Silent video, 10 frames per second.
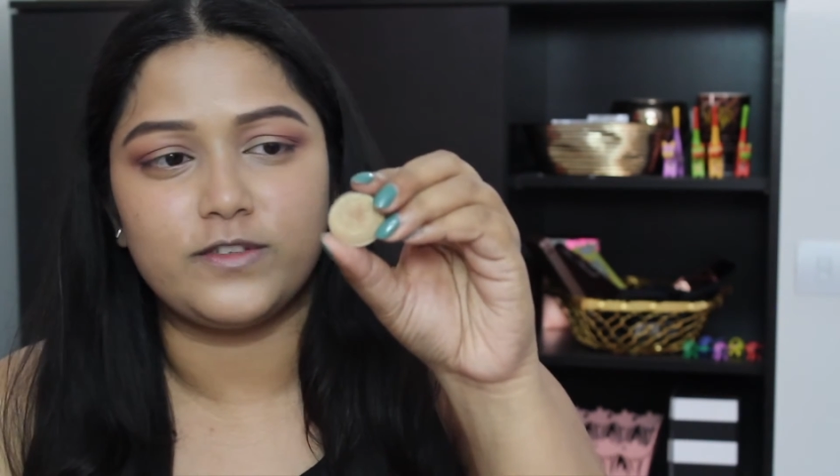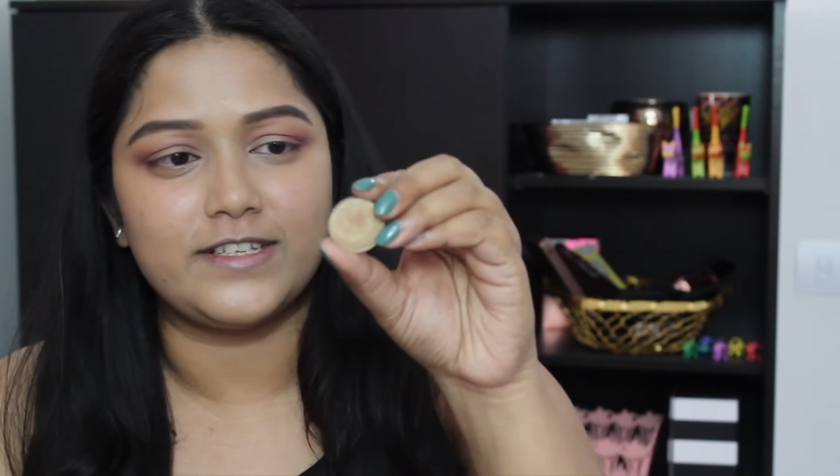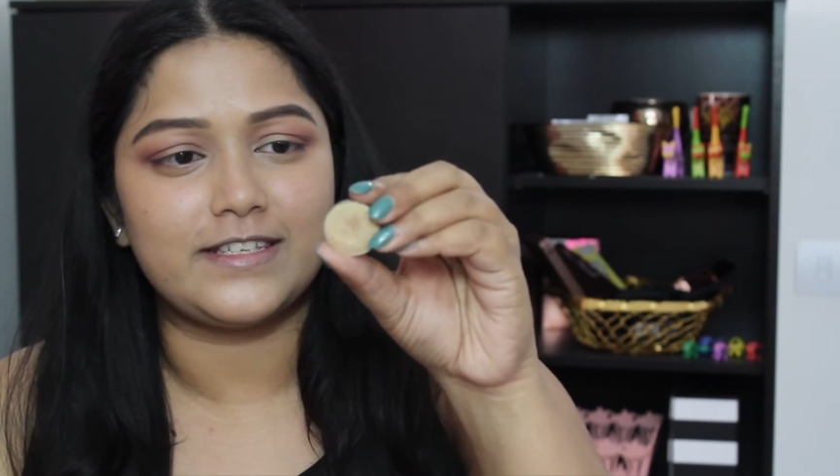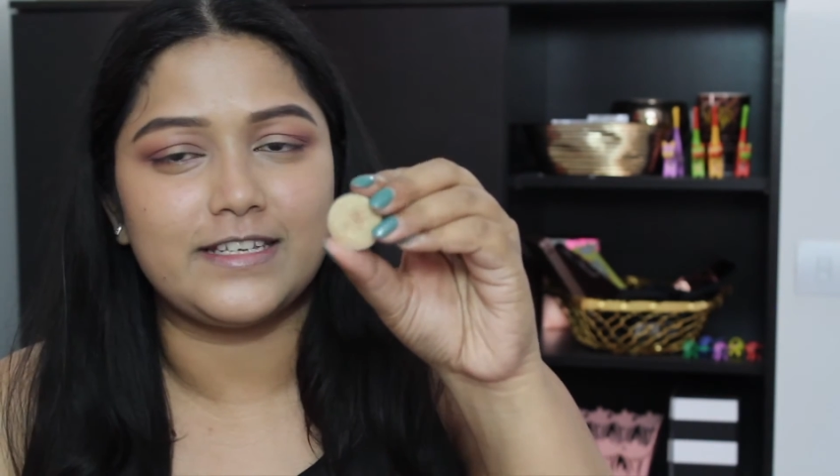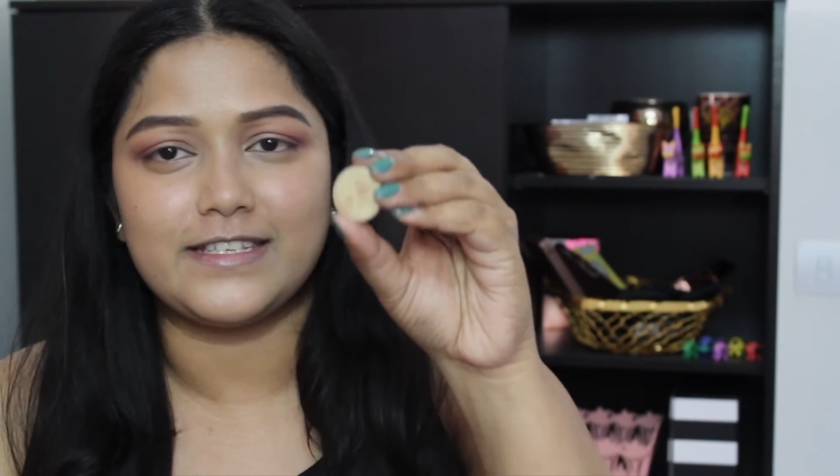
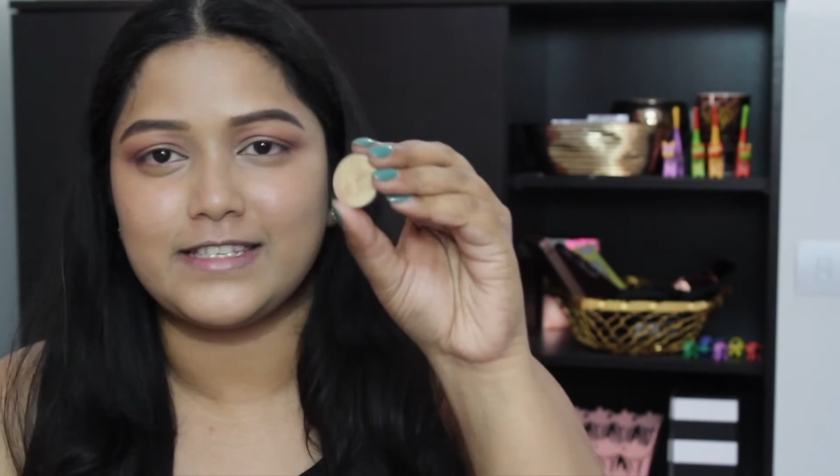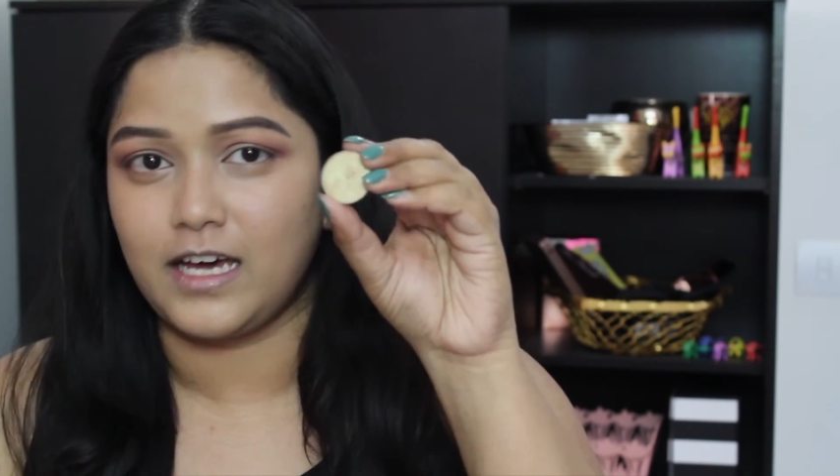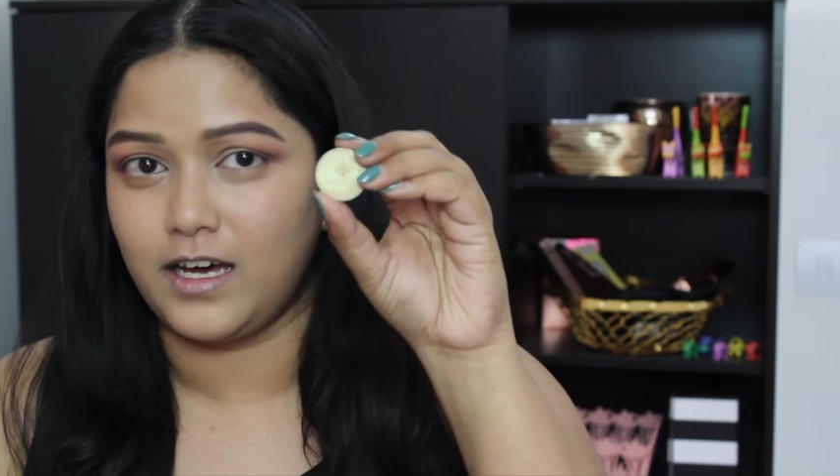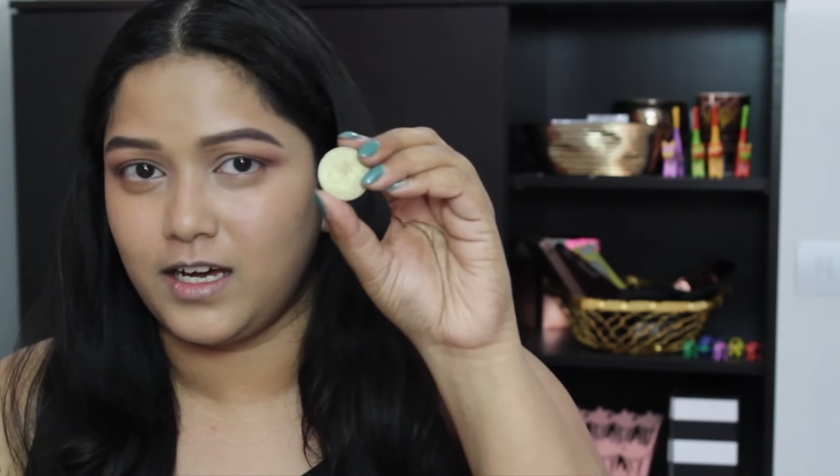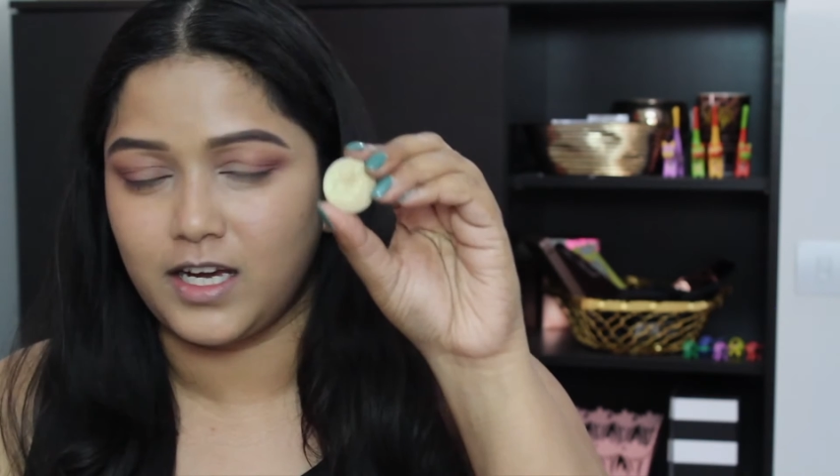This is
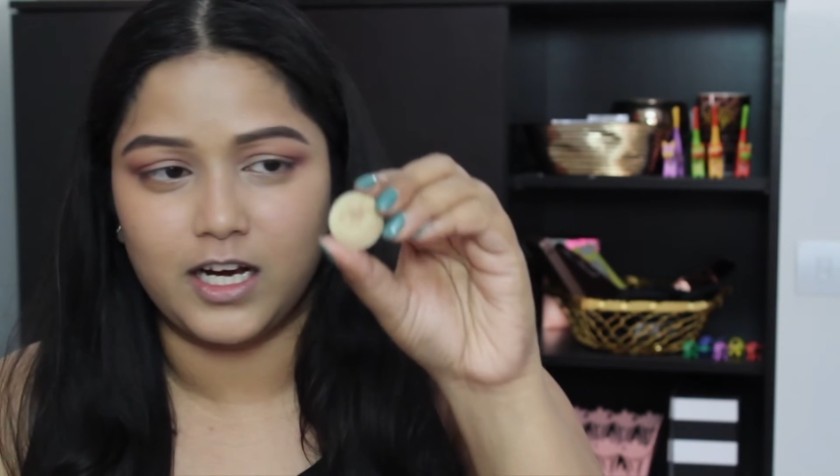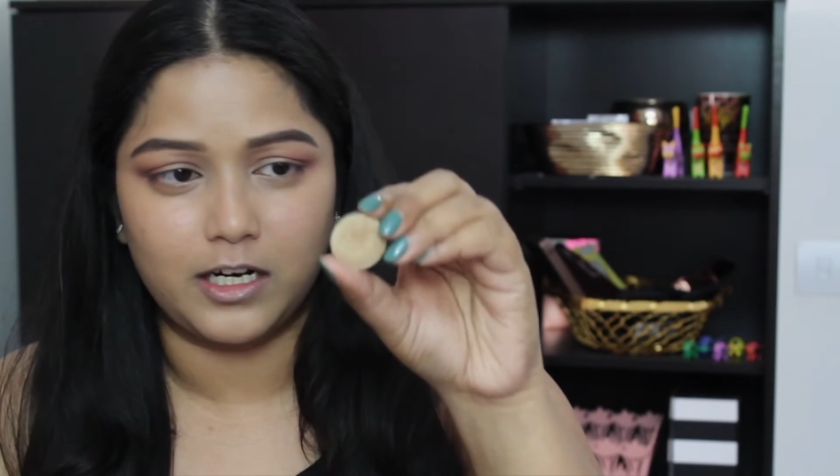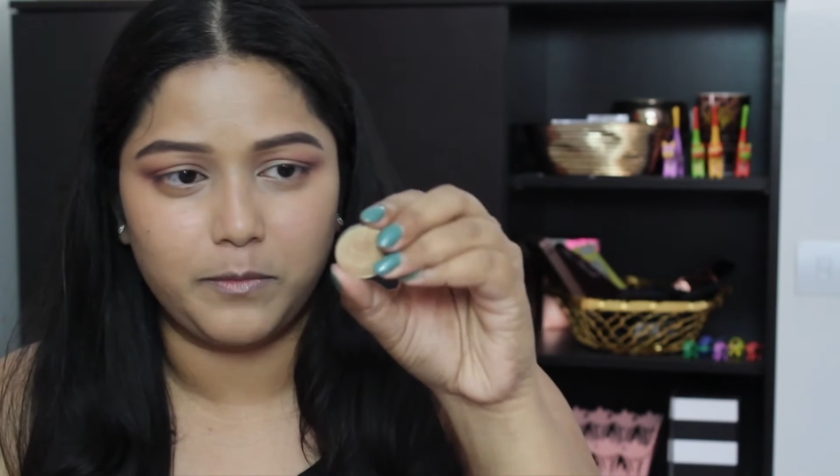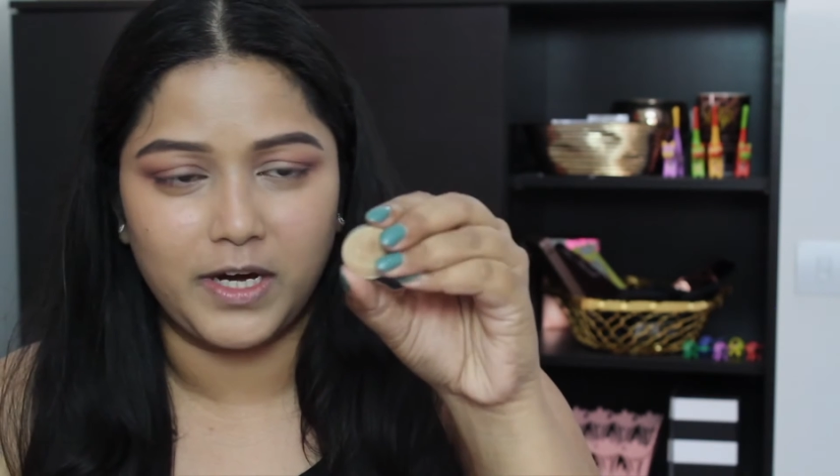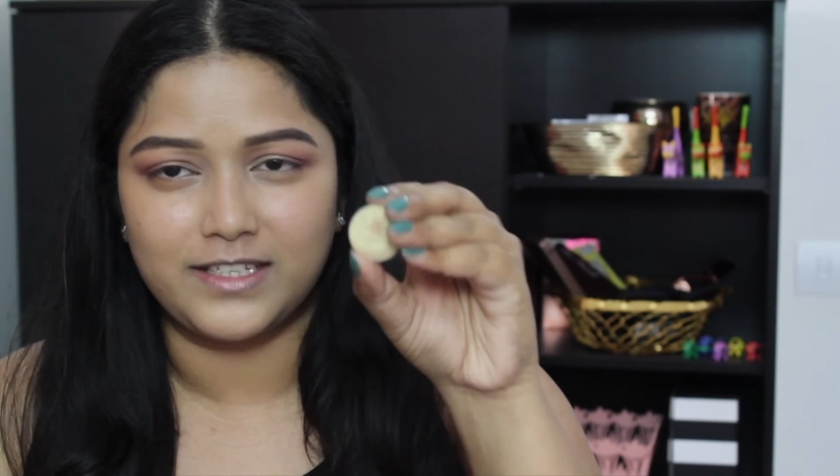
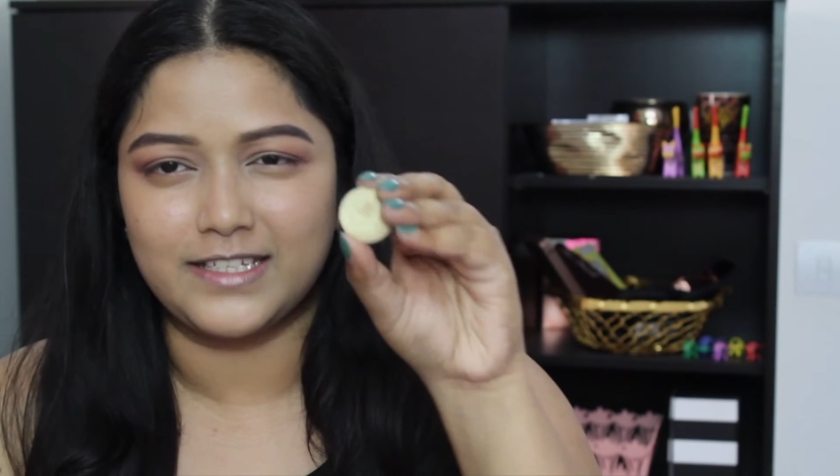Karma.